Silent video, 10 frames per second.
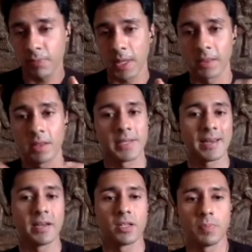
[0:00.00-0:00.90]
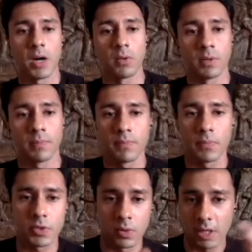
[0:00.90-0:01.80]
And the second is power.
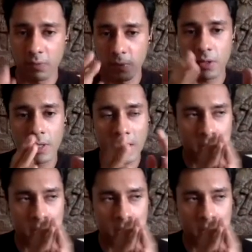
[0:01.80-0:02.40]
So if we're looking at